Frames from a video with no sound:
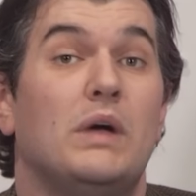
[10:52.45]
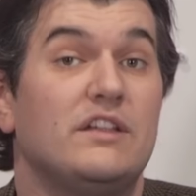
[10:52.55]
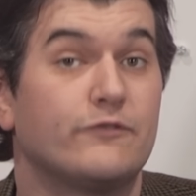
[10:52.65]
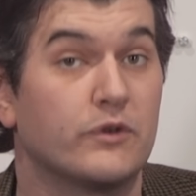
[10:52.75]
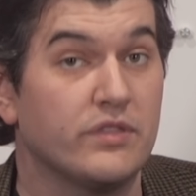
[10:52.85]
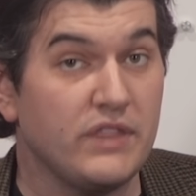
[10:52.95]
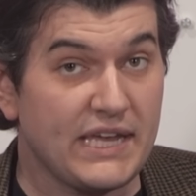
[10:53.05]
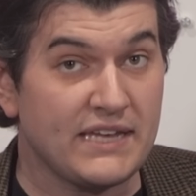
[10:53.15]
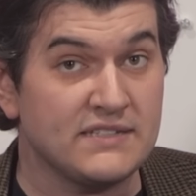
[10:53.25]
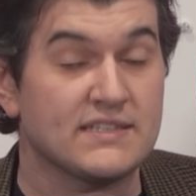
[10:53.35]
Well, for
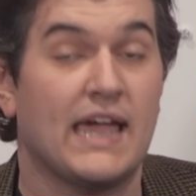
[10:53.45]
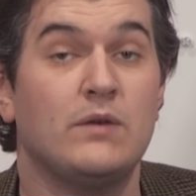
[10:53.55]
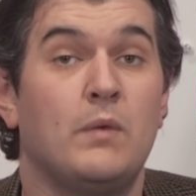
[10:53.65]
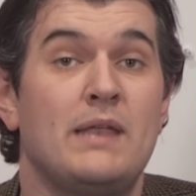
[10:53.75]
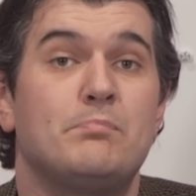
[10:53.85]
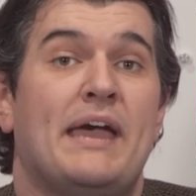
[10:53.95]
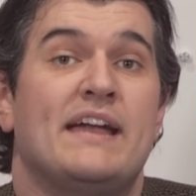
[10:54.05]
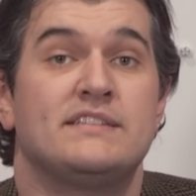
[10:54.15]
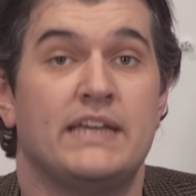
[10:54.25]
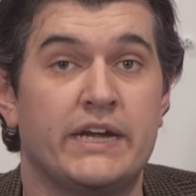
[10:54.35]
these, I went
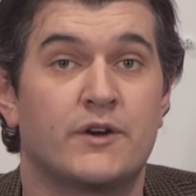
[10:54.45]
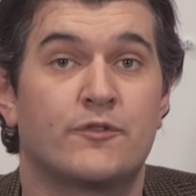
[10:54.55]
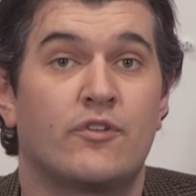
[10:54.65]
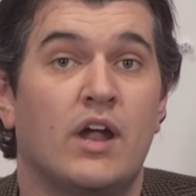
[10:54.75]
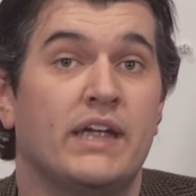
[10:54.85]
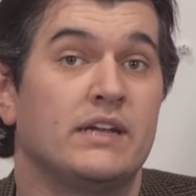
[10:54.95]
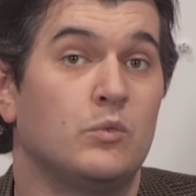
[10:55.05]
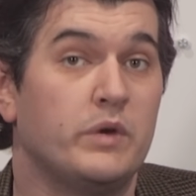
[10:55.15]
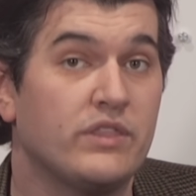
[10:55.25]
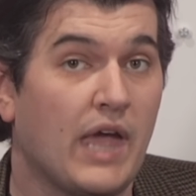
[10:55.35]
back to air
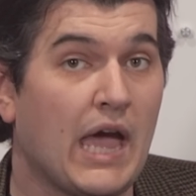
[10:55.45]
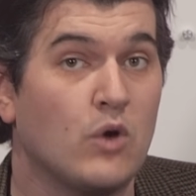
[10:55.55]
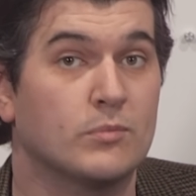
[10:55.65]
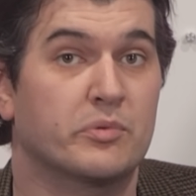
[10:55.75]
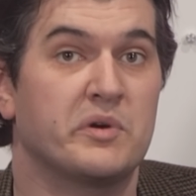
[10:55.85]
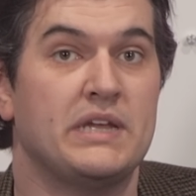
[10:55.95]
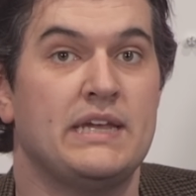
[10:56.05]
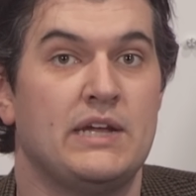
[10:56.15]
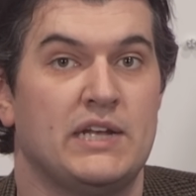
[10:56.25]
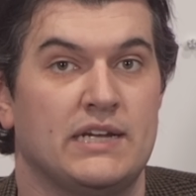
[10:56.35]
frying without
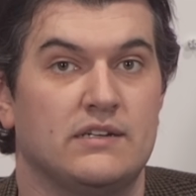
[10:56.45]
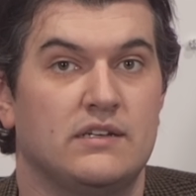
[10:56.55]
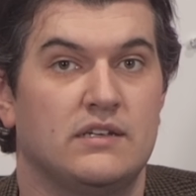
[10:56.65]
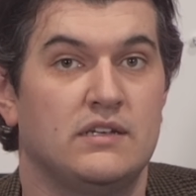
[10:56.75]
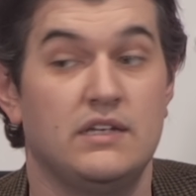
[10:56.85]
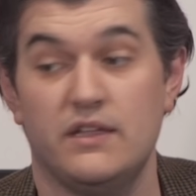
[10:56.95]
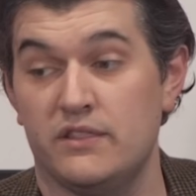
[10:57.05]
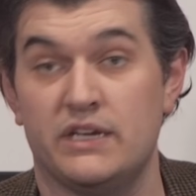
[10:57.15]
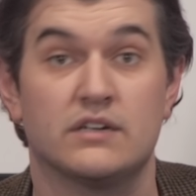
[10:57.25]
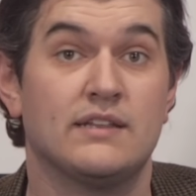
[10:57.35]
preheating.
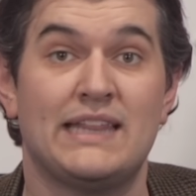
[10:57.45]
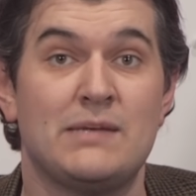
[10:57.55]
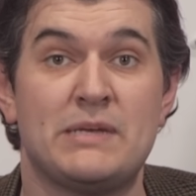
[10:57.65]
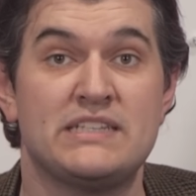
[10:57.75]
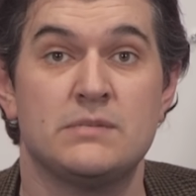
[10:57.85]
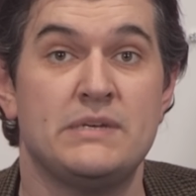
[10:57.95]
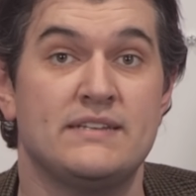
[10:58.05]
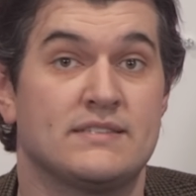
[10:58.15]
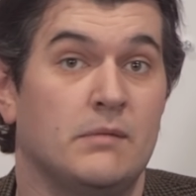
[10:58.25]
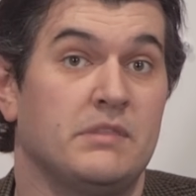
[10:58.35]
They're claiming to
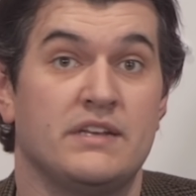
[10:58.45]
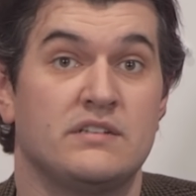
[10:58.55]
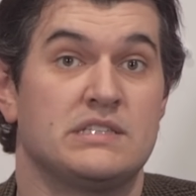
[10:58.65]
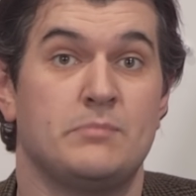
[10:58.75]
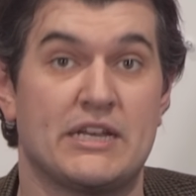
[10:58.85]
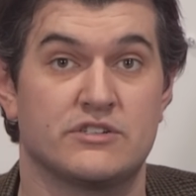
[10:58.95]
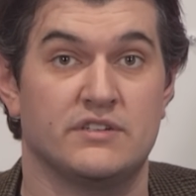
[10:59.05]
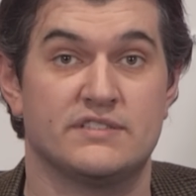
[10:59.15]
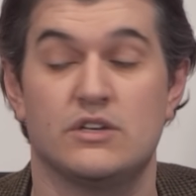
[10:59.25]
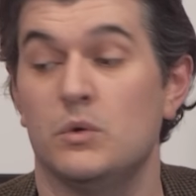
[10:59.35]
be something
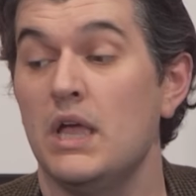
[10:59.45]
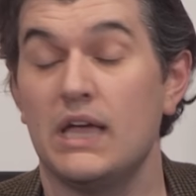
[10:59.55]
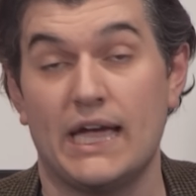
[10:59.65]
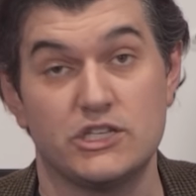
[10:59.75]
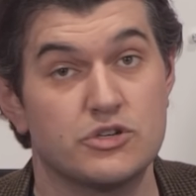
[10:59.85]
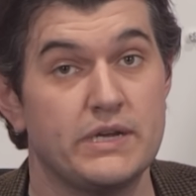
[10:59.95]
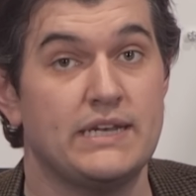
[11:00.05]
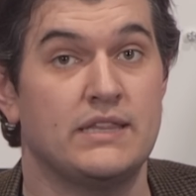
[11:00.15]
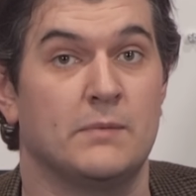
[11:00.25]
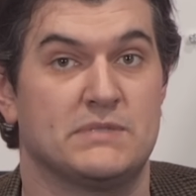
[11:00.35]
special, so I
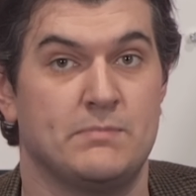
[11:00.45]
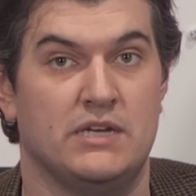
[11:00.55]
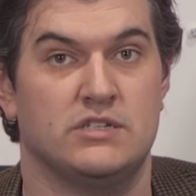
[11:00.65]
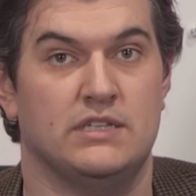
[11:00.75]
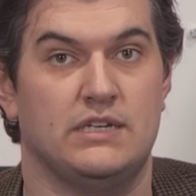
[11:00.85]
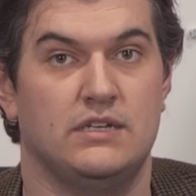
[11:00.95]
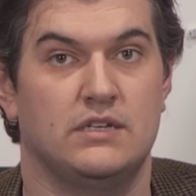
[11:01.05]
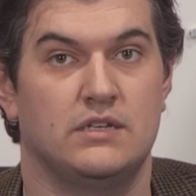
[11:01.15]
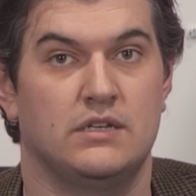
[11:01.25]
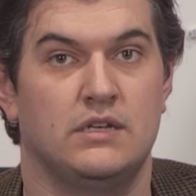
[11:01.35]
treated them specially.
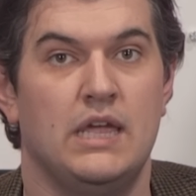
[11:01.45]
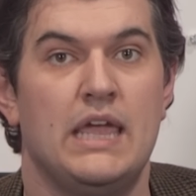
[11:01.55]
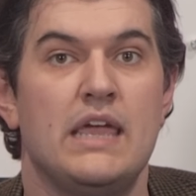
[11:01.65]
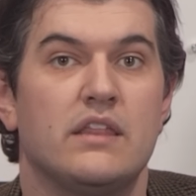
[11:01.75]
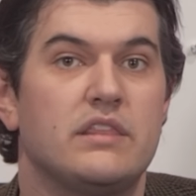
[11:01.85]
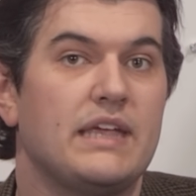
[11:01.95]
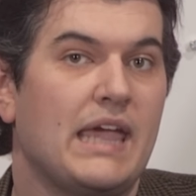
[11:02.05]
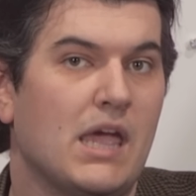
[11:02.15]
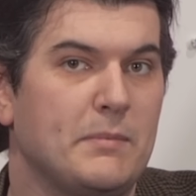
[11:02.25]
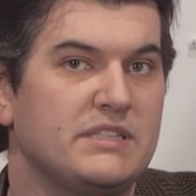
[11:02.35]
The
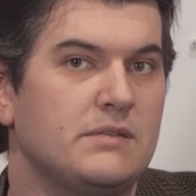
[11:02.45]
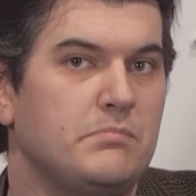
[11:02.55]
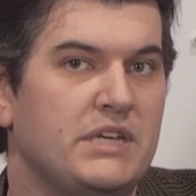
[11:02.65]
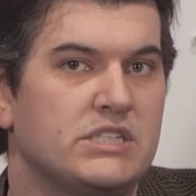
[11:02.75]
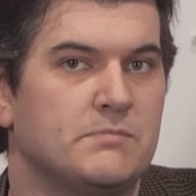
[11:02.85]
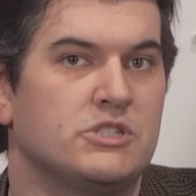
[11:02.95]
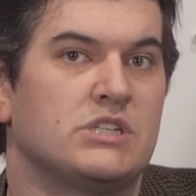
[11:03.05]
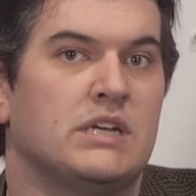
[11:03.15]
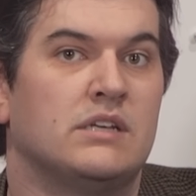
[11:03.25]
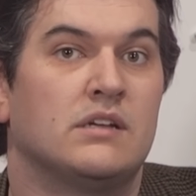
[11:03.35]
Hamilton Beach
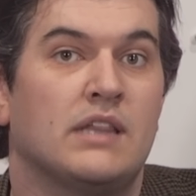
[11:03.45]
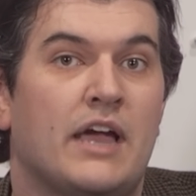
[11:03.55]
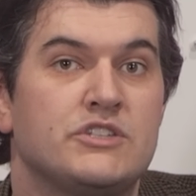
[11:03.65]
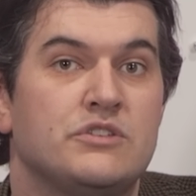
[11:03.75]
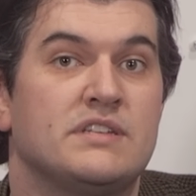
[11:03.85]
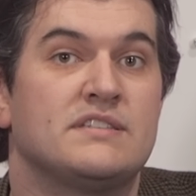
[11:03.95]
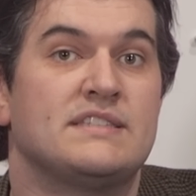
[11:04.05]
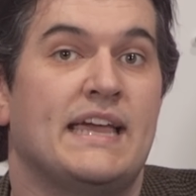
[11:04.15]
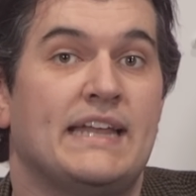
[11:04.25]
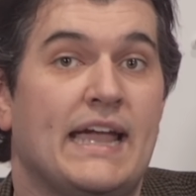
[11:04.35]
machine allows you to
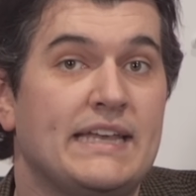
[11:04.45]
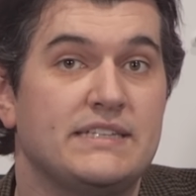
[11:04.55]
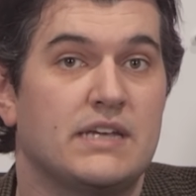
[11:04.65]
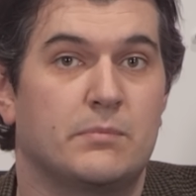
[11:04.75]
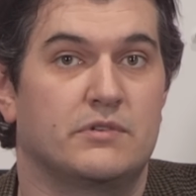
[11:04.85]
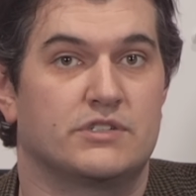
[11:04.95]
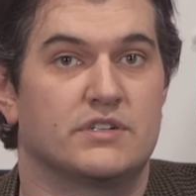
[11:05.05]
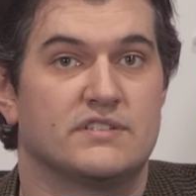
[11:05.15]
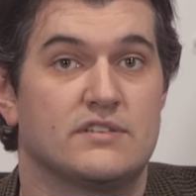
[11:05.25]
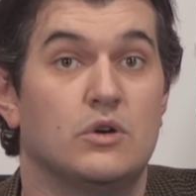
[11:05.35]
set any
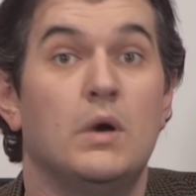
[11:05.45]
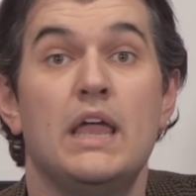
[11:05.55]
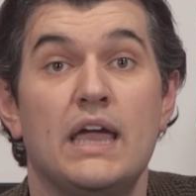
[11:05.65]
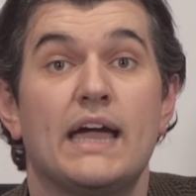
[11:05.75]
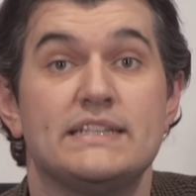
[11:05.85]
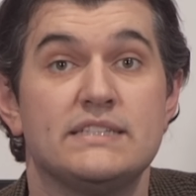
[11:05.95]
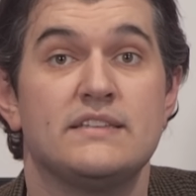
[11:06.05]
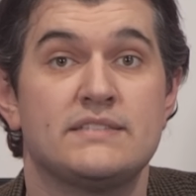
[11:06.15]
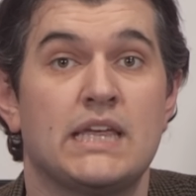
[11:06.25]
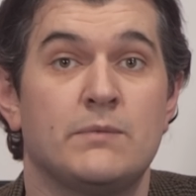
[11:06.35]
temperature, so I did
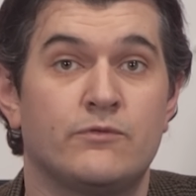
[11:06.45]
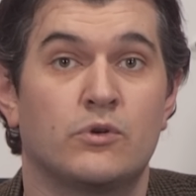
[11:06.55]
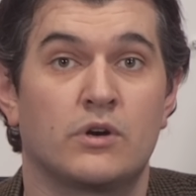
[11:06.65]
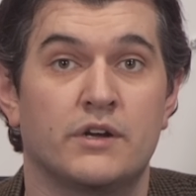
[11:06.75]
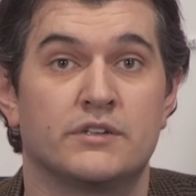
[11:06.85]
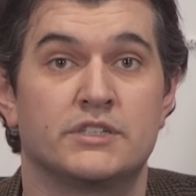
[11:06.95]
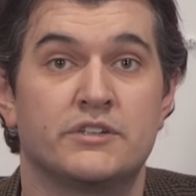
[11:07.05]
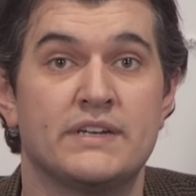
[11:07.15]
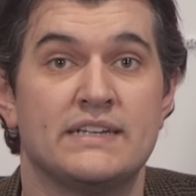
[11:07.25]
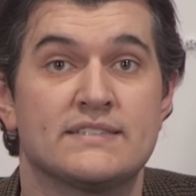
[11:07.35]
the same 400
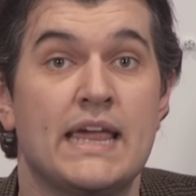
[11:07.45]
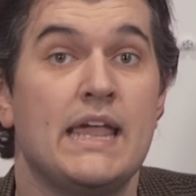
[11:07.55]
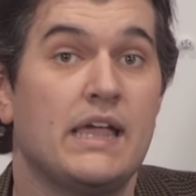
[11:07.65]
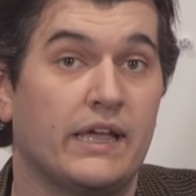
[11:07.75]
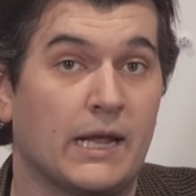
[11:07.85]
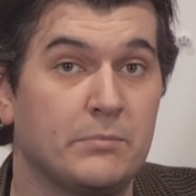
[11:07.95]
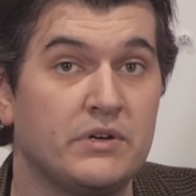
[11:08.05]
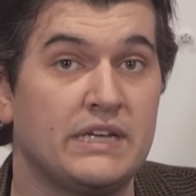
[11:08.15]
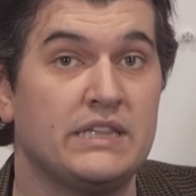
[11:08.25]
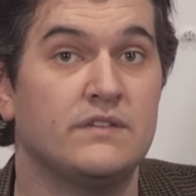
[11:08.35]
degrees, and I
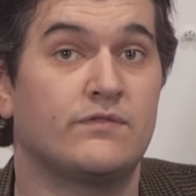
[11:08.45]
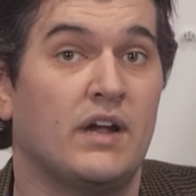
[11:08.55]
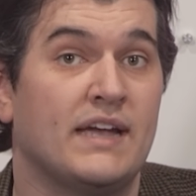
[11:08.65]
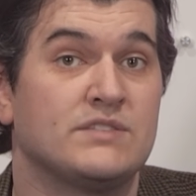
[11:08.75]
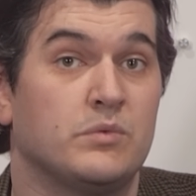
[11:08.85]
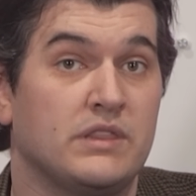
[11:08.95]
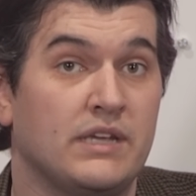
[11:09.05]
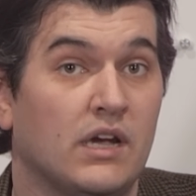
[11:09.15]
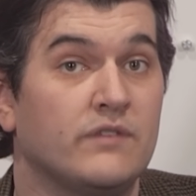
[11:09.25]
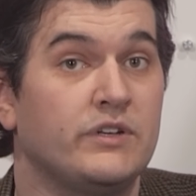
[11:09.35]
put in the fries with
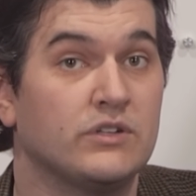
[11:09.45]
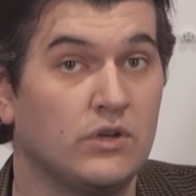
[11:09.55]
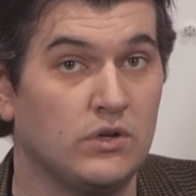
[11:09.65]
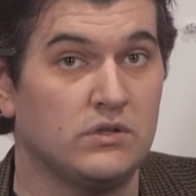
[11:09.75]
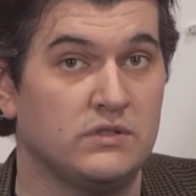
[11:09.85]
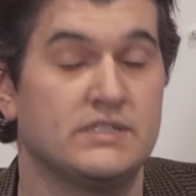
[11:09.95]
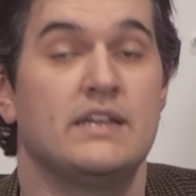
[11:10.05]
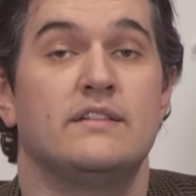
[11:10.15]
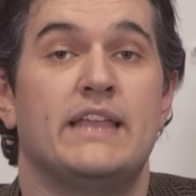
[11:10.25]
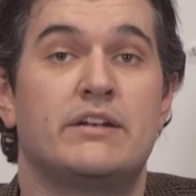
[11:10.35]
the oven cold,
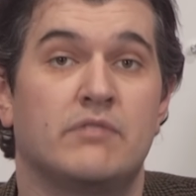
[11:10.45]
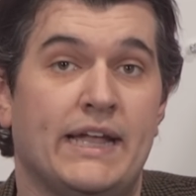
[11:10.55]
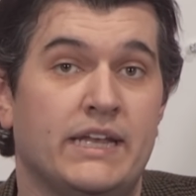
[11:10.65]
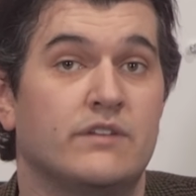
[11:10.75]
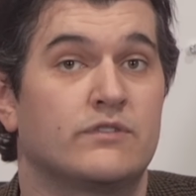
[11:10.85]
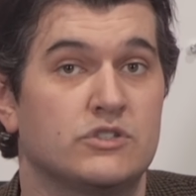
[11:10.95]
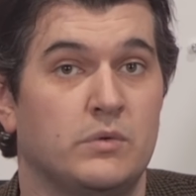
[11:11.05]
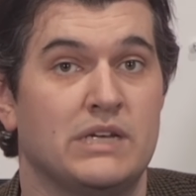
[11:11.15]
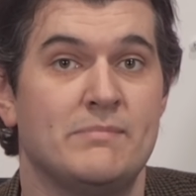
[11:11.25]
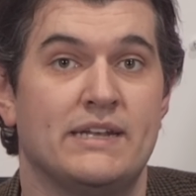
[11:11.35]
then ran it for
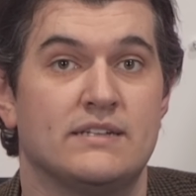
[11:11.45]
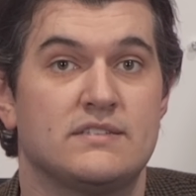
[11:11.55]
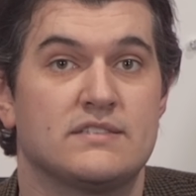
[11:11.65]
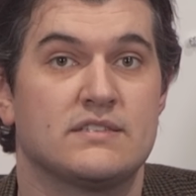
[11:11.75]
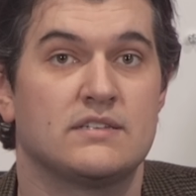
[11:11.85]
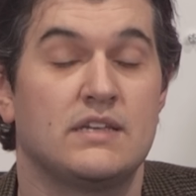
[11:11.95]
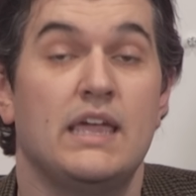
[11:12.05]
20 minutes.